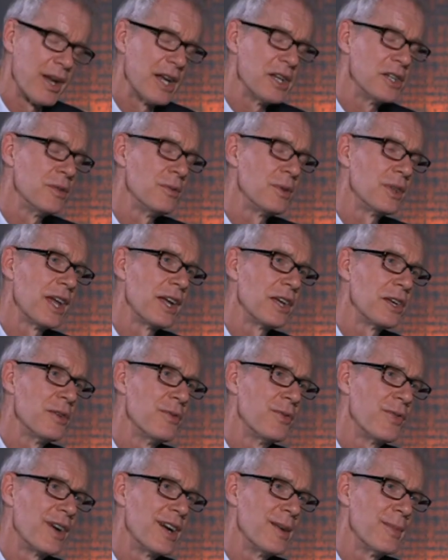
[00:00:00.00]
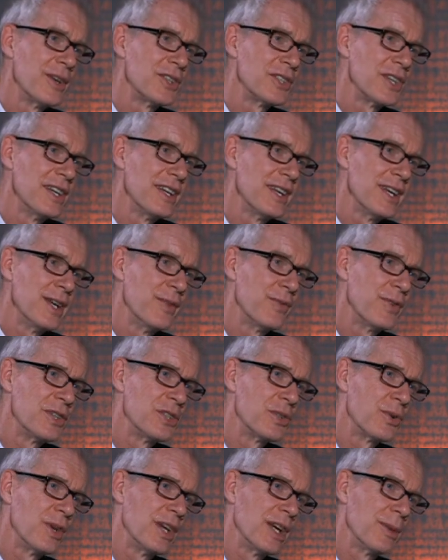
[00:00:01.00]
but I do thank you very much indeed for
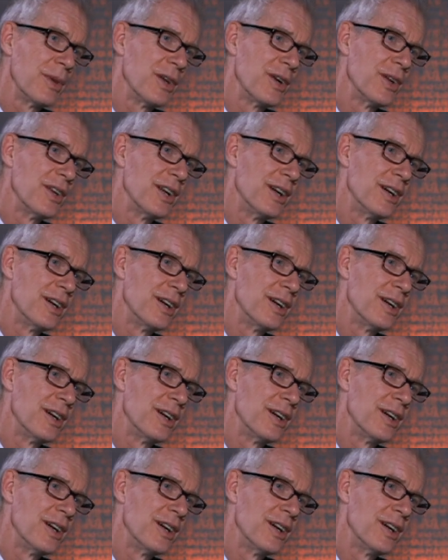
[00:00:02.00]
joining me on